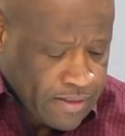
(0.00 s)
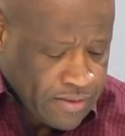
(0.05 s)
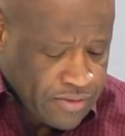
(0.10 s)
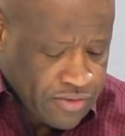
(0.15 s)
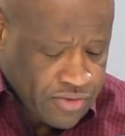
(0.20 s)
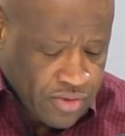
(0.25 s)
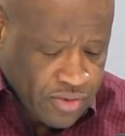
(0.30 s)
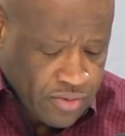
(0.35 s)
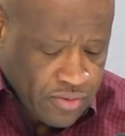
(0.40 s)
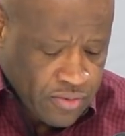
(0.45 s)

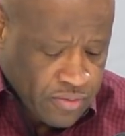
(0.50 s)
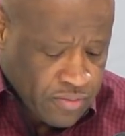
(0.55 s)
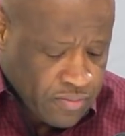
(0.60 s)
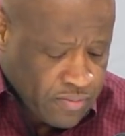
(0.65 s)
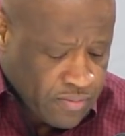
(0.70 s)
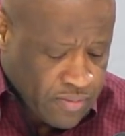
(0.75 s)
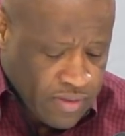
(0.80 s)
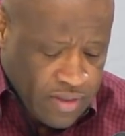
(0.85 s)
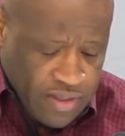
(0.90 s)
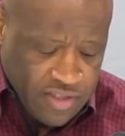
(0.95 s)
So
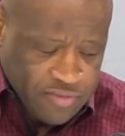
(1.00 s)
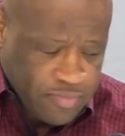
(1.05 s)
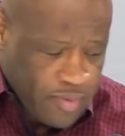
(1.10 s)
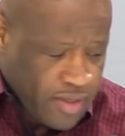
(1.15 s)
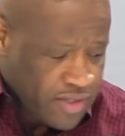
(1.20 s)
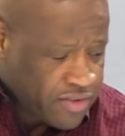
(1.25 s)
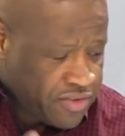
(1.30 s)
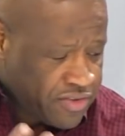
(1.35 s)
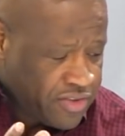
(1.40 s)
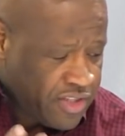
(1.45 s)
I
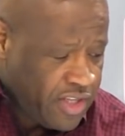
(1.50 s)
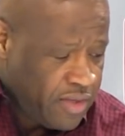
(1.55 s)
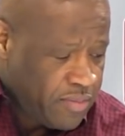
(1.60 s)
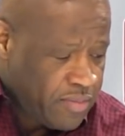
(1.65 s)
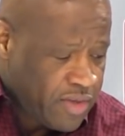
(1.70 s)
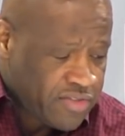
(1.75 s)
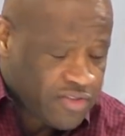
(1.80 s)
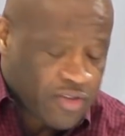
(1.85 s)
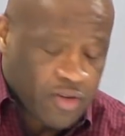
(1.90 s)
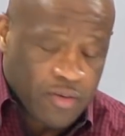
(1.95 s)
expect a
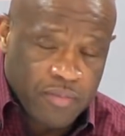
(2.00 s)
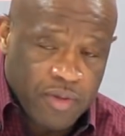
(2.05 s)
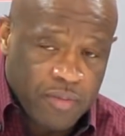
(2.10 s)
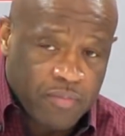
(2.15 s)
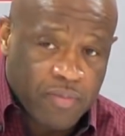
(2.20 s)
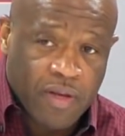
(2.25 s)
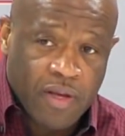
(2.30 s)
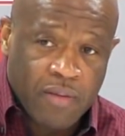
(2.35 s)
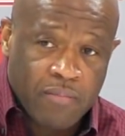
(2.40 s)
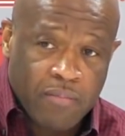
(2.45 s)
team that's going to be
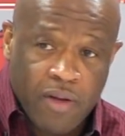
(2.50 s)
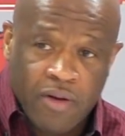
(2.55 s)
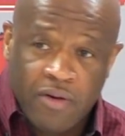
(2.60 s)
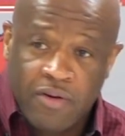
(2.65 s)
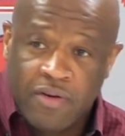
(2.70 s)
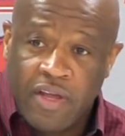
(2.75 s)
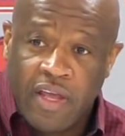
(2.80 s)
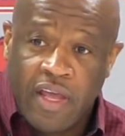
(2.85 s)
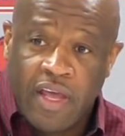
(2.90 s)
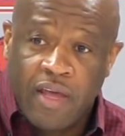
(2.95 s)
playing better
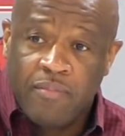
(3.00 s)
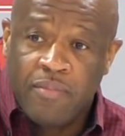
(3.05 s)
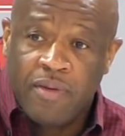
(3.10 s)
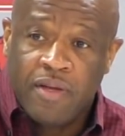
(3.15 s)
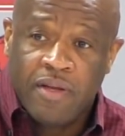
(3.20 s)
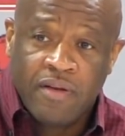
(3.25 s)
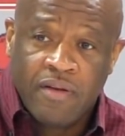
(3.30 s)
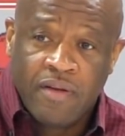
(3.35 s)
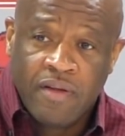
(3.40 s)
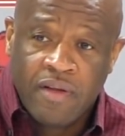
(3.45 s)
than they have
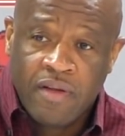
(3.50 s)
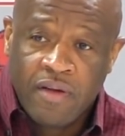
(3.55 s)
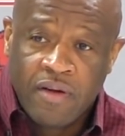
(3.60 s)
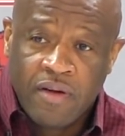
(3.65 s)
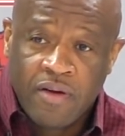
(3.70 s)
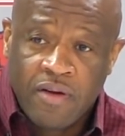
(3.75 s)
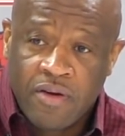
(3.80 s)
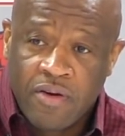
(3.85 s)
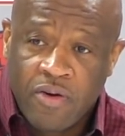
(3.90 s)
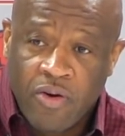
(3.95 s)
been
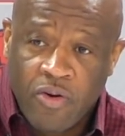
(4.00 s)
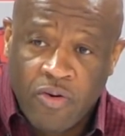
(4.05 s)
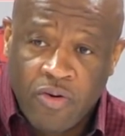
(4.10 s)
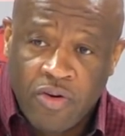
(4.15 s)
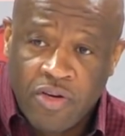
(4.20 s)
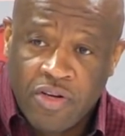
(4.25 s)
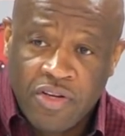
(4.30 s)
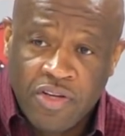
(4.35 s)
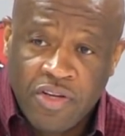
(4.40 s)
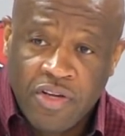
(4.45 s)

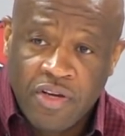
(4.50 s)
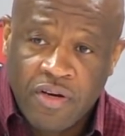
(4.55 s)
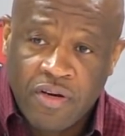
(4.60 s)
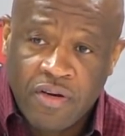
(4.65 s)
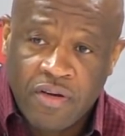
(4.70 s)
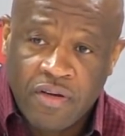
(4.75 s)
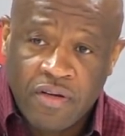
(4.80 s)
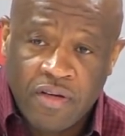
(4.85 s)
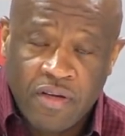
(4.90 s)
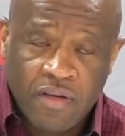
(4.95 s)
early in the year.
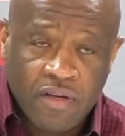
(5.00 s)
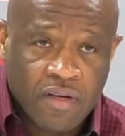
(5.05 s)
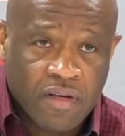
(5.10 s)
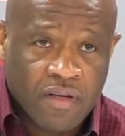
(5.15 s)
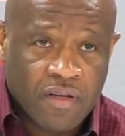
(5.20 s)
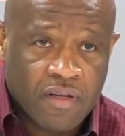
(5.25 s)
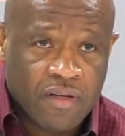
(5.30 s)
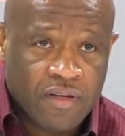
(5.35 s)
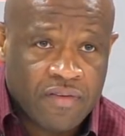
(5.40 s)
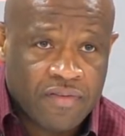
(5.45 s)

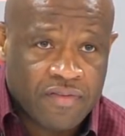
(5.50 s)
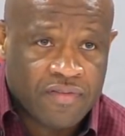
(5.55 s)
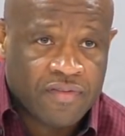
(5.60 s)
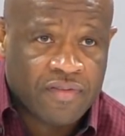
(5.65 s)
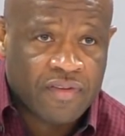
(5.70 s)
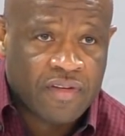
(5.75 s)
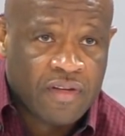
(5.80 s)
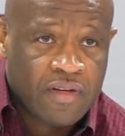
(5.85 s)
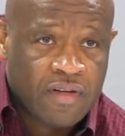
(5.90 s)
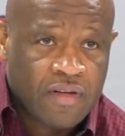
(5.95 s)

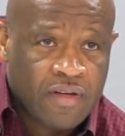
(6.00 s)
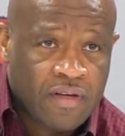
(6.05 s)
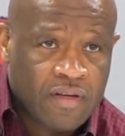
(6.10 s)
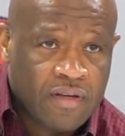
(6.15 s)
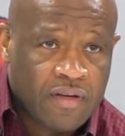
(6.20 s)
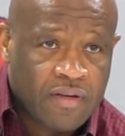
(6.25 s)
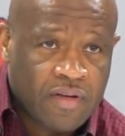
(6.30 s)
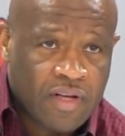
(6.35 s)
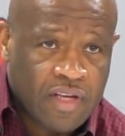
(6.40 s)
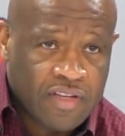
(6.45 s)
It's,
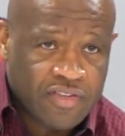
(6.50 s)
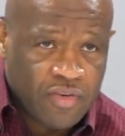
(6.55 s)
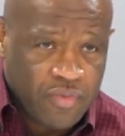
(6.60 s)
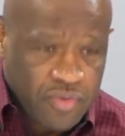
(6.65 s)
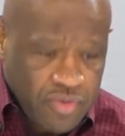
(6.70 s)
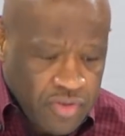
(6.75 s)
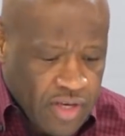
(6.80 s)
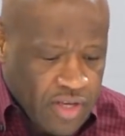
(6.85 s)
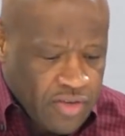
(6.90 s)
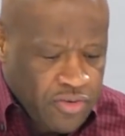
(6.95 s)
you know, like I said,
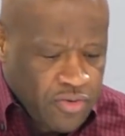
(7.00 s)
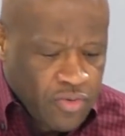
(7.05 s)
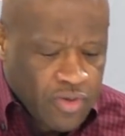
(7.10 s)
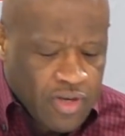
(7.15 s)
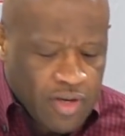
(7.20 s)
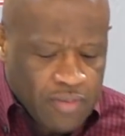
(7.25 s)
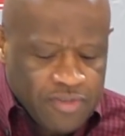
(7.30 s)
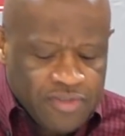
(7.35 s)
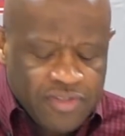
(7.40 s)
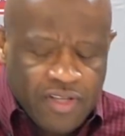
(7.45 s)
when you got
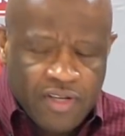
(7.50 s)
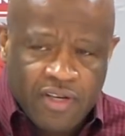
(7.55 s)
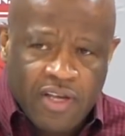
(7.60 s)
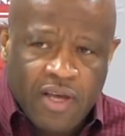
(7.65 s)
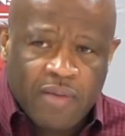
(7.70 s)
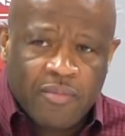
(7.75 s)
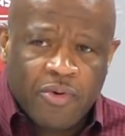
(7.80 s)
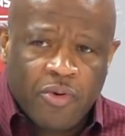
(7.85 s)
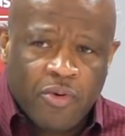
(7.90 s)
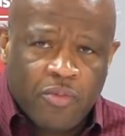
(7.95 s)
newcomers that are
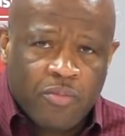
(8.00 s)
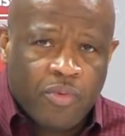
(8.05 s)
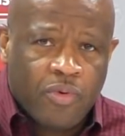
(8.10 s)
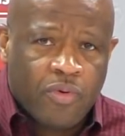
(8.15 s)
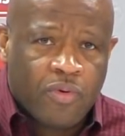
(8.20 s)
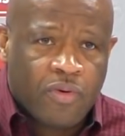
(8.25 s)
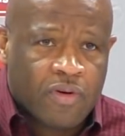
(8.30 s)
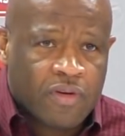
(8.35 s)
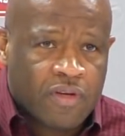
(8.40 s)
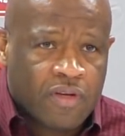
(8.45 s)
coming on
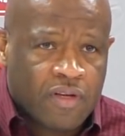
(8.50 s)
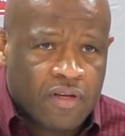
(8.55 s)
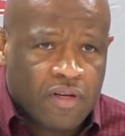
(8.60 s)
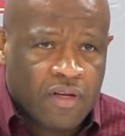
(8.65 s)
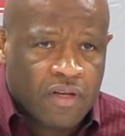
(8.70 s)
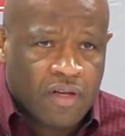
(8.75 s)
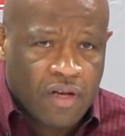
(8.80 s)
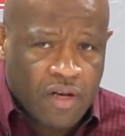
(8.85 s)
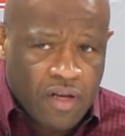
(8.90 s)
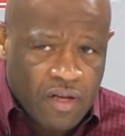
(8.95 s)
board, and
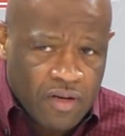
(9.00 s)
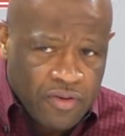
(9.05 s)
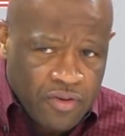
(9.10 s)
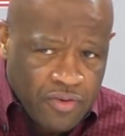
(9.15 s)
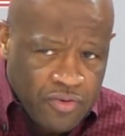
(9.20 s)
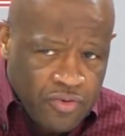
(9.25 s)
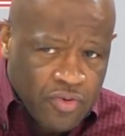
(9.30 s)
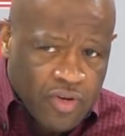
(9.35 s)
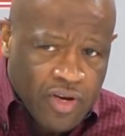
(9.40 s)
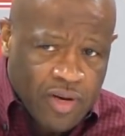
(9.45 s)
a lot of
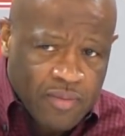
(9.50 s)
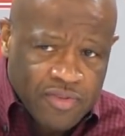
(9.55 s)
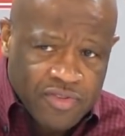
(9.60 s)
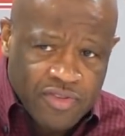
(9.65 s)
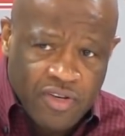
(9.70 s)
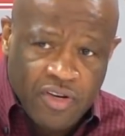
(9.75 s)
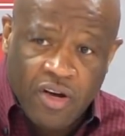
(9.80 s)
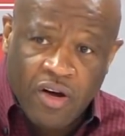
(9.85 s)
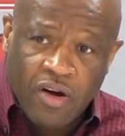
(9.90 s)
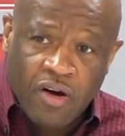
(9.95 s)
the
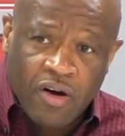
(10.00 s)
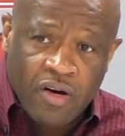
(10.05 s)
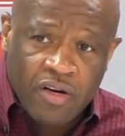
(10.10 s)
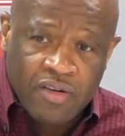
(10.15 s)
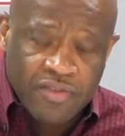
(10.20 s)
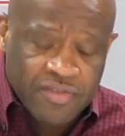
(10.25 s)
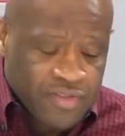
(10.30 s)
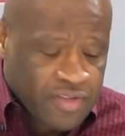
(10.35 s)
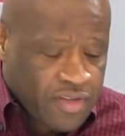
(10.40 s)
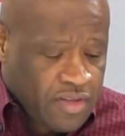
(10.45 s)
newcomers are
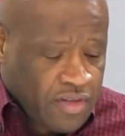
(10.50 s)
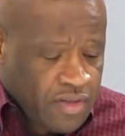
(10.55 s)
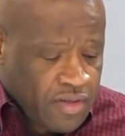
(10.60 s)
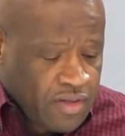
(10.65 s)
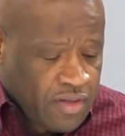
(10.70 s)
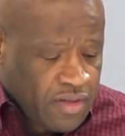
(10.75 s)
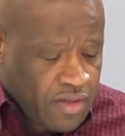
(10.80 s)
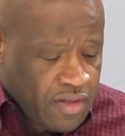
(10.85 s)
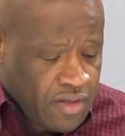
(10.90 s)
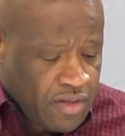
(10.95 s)
guards,
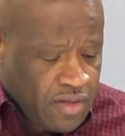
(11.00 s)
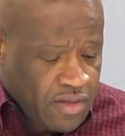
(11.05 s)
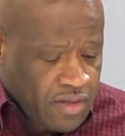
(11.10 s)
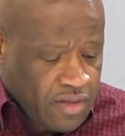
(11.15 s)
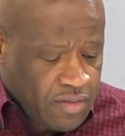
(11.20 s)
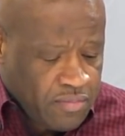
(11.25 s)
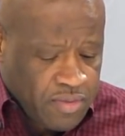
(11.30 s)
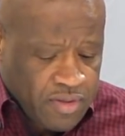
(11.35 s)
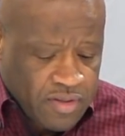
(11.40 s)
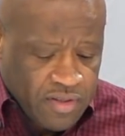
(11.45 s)

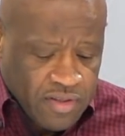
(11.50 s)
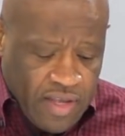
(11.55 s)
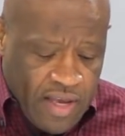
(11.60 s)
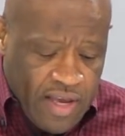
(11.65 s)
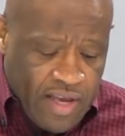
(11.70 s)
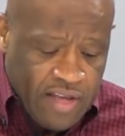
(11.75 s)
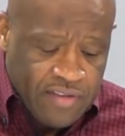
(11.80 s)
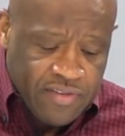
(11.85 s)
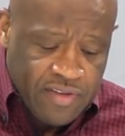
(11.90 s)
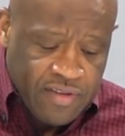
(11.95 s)
but the
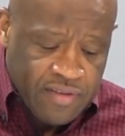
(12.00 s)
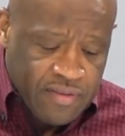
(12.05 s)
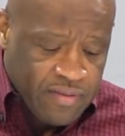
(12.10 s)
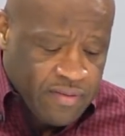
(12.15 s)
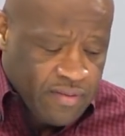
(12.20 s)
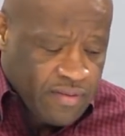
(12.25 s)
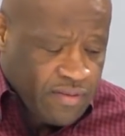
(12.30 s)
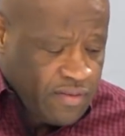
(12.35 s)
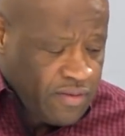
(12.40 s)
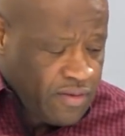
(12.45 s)
guys that,
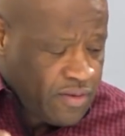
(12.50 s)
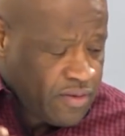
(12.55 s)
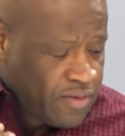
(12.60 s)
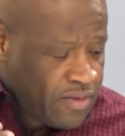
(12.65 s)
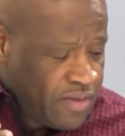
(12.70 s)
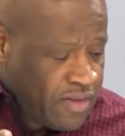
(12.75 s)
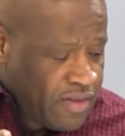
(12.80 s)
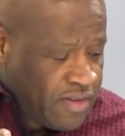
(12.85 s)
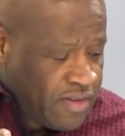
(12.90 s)
you know,